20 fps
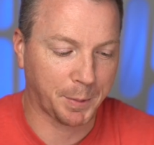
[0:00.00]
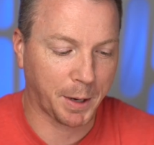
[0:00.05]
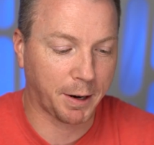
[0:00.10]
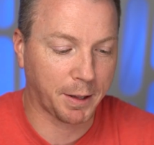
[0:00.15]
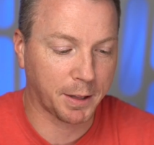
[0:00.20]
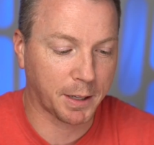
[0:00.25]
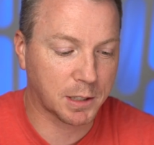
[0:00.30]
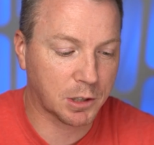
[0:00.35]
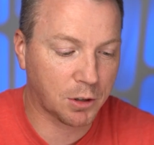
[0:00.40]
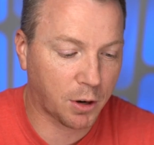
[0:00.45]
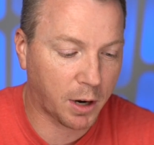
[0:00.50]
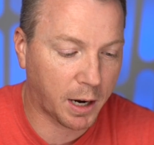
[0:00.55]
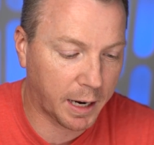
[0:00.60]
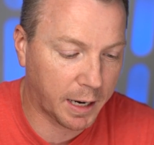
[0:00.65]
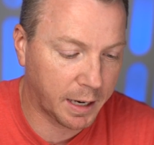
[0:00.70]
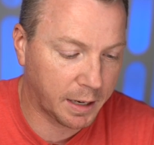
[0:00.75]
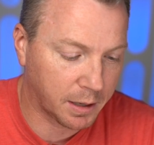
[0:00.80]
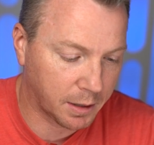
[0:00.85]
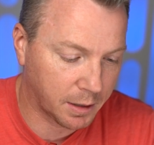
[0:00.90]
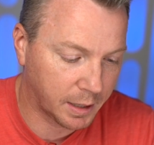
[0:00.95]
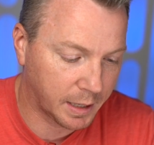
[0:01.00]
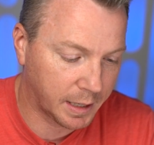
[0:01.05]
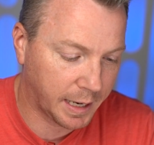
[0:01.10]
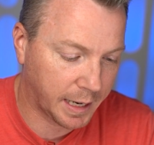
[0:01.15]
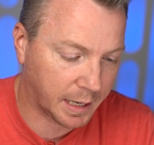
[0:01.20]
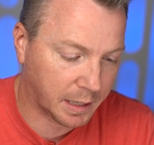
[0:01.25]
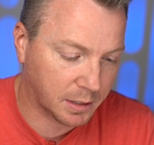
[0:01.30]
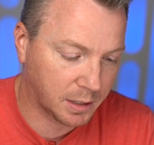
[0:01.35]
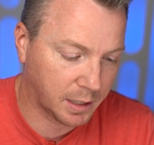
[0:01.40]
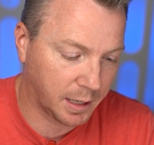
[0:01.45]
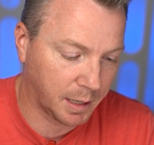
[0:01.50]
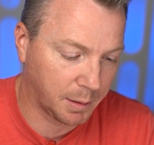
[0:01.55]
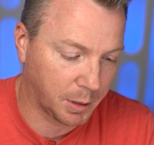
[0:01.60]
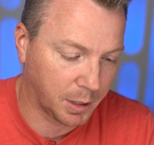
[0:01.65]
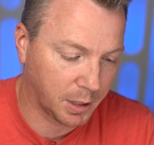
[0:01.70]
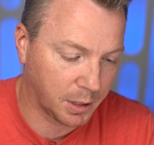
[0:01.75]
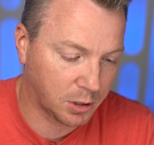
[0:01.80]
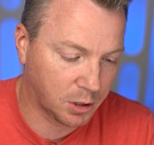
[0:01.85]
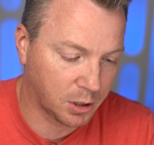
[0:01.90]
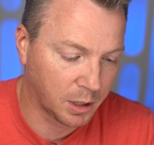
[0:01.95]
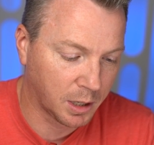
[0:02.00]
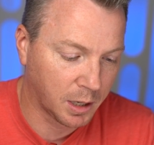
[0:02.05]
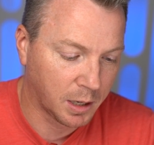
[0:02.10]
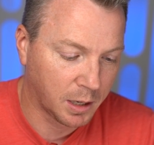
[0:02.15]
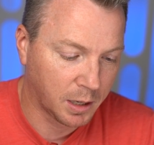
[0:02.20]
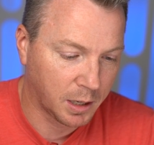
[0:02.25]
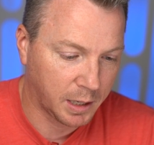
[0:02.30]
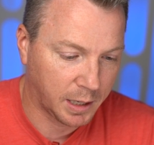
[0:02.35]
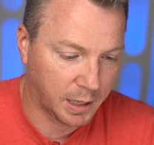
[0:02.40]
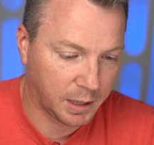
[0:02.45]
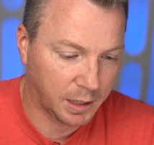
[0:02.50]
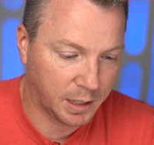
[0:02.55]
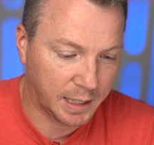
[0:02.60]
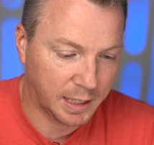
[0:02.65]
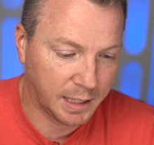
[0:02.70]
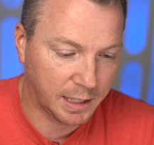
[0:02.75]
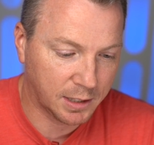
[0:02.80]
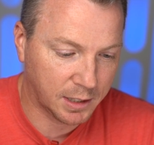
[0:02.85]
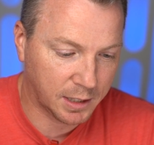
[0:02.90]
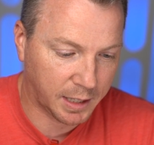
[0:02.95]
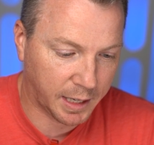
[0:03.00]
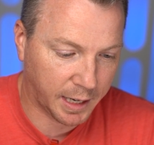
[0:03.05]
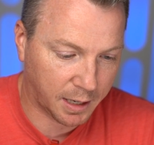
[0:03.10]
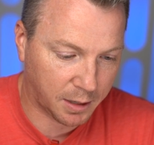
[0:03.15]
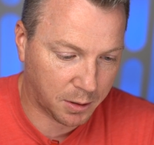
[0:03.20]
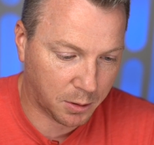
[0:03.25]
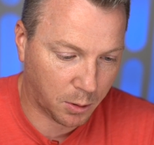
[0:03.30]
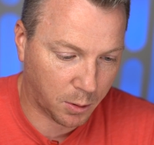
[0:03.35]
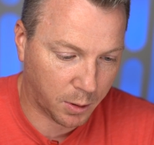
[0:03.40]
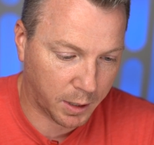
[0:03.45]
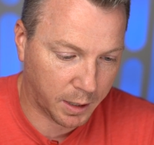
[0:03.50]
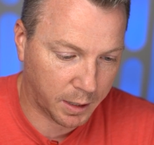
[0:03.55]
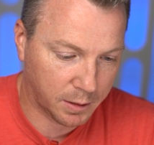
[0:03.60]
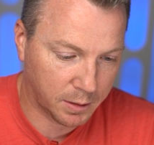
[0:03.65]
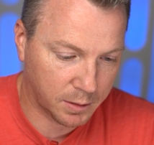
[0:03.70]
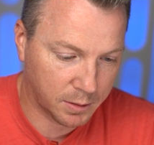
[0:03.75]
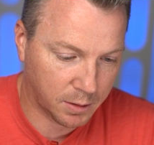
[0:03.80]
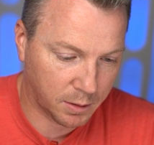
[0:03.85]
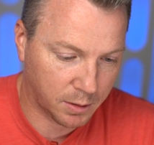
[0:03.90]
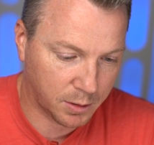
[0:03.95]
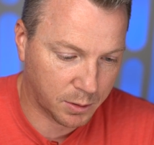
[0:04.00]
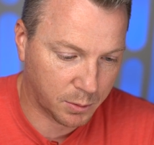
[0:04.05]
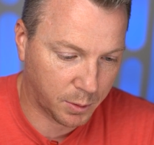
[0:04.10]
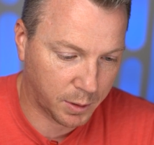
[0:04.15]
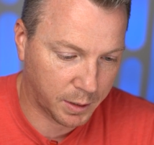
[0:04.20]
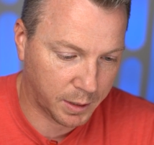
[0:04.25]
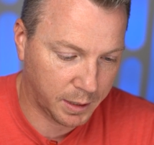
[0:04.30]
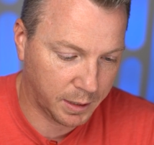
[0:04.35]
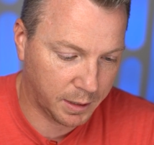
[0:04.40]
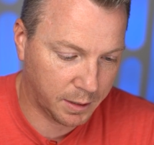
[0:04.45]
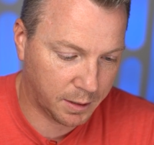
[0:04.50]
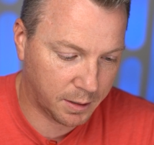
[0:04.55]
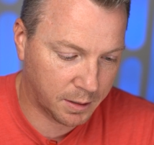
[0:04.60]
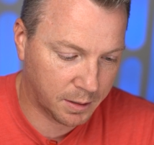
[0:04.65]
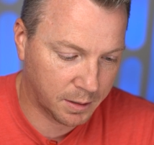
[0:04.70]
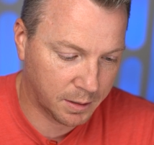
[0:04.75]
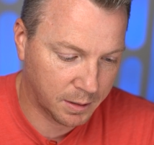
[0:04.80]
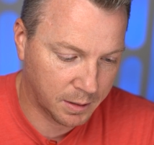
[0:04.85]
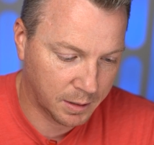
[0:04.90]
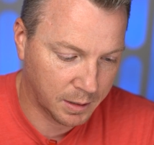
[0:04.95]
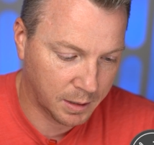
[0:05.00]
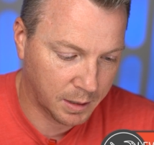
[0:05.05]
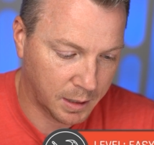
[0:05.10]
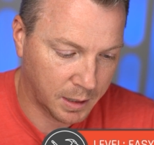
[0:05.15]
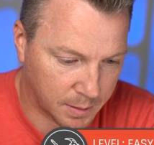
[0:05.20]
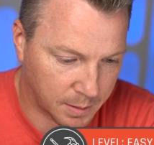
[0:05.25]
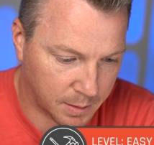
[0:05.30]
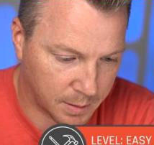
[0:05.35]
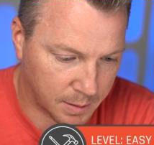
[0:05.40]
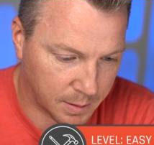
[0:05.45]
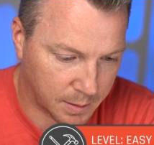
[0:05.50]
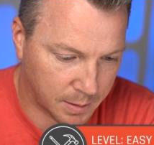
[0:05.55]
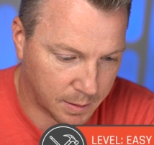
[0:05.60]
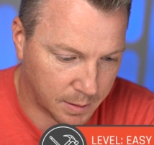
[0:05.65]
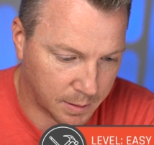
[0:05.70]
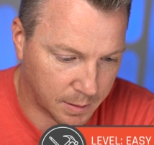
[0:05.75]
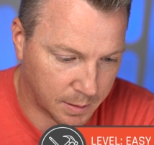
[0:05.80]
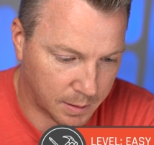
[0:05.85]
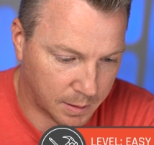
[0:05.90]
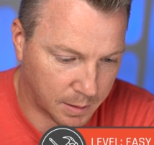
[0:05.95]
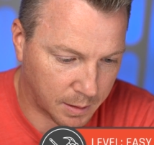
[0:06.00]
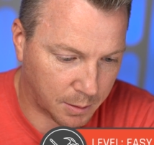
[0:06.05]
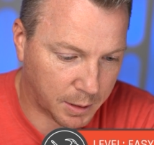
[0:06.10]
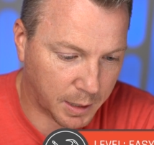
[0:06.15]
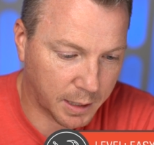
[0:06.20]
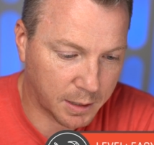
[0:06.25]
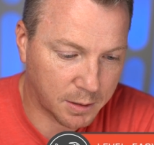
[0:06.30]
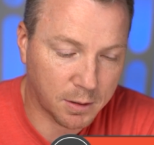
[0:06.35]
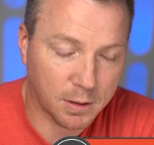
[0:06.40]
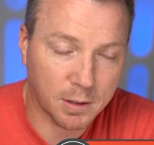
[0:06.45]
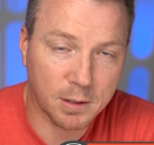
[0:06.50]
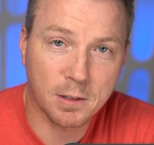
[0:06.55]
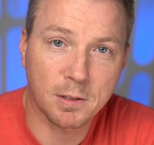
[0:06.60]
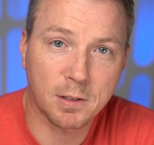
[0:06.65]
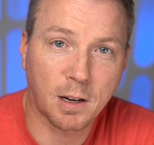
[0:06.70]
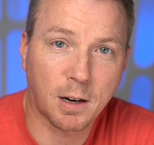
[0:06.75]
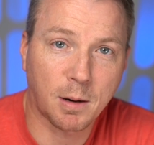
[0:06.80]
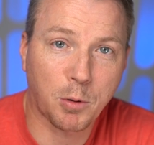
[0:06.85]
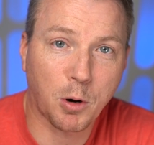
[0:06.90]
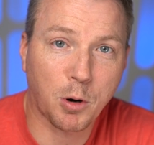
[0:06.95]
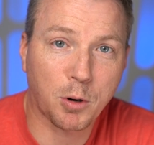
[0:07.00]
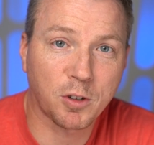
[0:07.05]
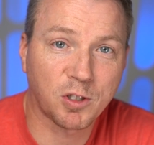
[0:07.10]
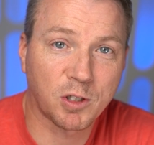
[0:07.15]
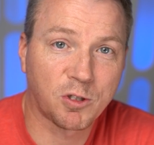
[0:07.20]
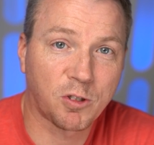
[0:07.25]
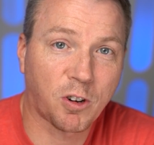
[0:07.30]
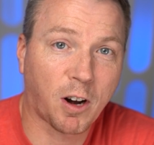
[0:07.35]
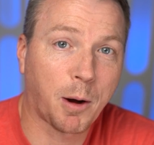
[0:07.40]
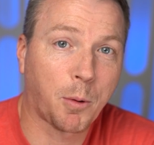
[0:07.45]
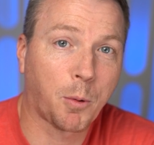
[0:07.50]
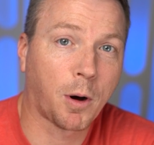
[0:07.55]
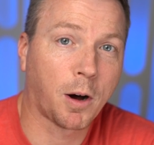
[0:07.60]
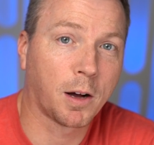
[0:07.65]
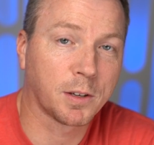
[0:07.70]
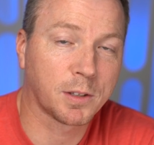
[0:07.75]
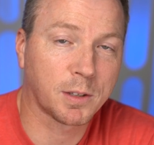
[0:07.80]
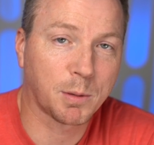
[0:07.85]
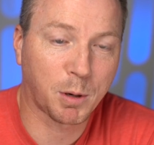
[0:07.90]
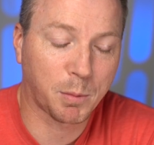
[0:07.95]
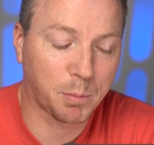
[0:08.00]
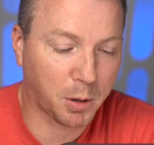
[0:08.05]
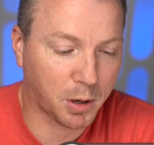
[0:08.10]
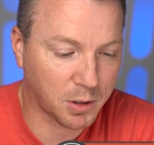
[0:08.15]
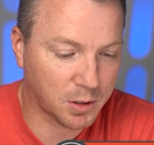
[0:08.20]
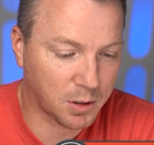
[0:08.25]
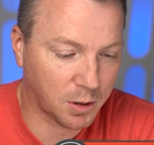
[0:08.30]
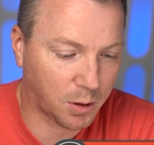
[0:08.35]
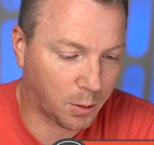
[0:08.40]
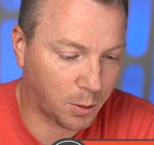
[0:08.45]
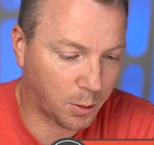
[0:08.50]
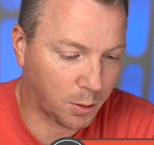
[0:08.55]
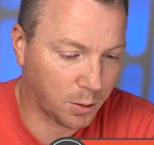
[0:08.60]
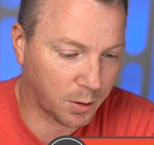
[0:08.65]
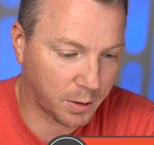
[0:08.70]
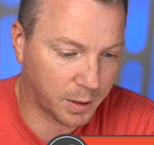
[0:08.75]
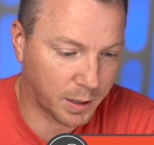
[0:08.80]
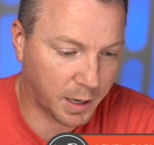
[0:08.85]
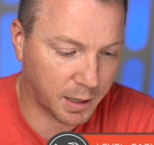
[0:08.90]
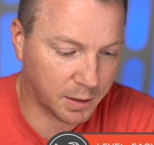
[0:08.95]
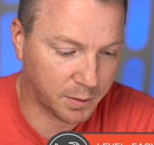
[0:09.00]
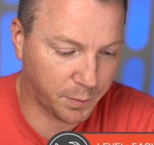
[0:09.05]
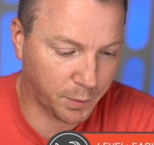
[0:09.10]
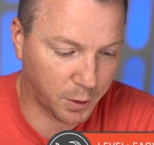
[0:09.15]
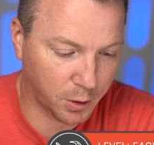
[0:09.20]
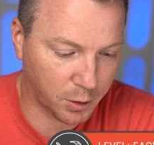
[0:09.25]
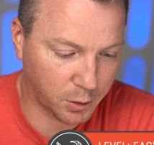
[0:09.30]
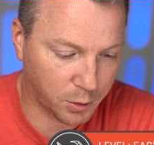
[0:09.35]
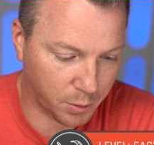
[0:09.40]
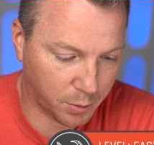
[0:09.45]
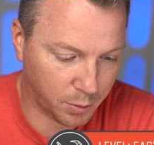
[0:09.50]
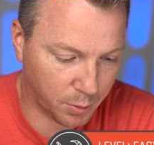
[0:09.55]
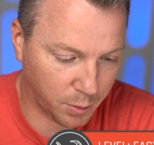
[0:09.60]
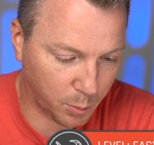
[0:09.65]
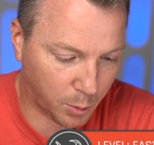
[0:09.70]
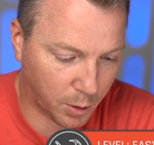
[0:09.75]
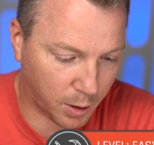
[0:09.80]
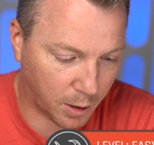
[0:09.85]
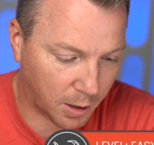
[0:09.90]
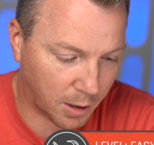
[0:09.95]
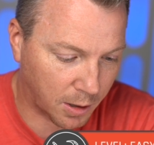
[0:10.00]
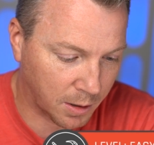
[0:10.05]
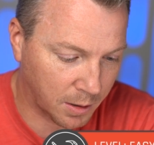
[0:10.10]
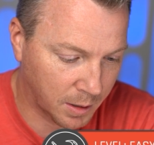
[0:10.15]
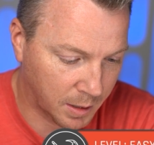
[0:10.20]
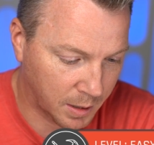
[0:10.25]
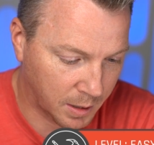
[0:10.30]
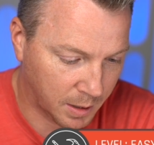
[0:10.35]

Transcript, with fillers: All right, let's try the next image in the easy category. So this one here. Okay, so this is our broken drywall. Someone punched a hole or knocked furniture through the wall.